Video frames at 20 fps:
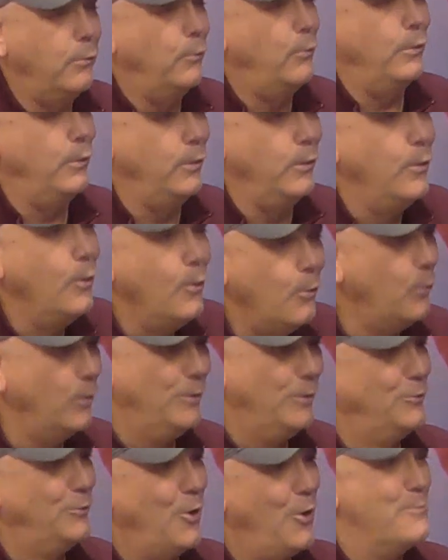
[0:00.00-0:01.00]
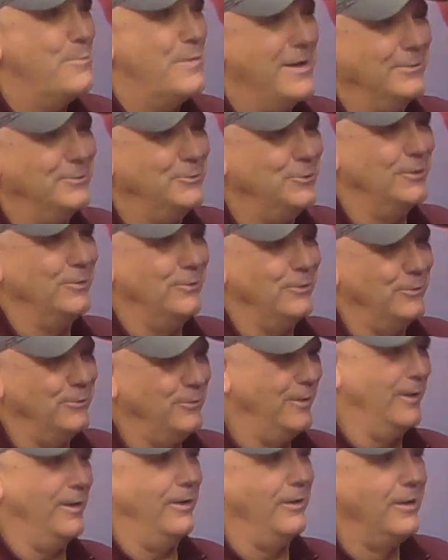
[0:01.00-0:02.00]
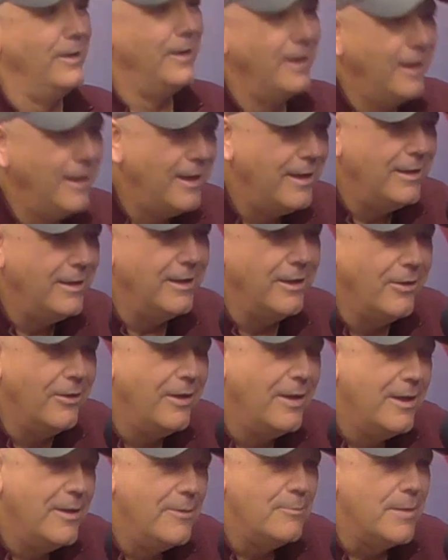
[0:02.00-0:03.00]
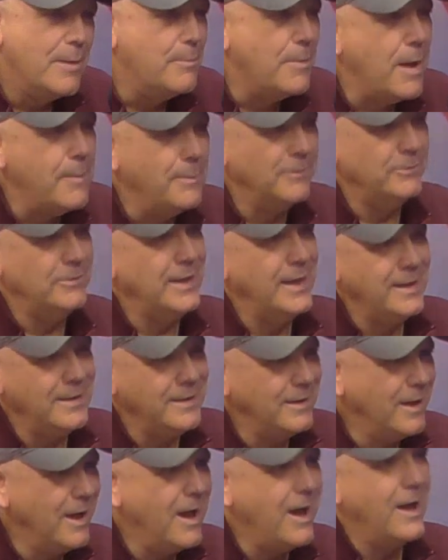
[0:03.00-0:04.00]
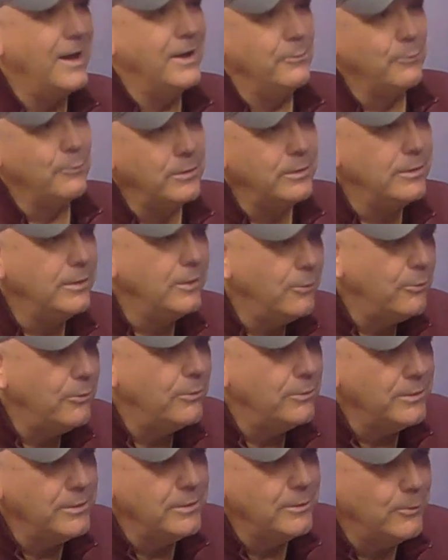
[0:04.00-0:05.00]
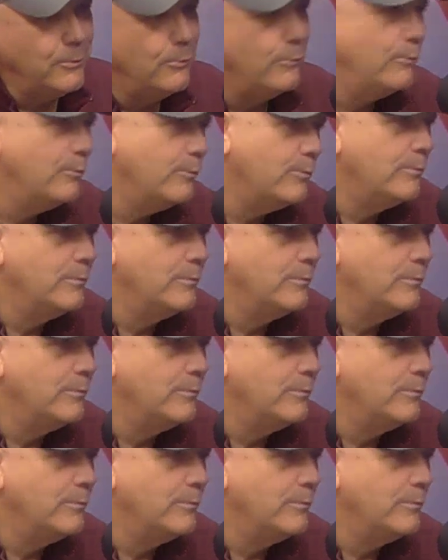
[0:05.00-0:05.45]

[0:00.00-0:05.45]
oh, "What are you talking about, Jesus? You know, you know, my mama's dead and gone. What you know, you know,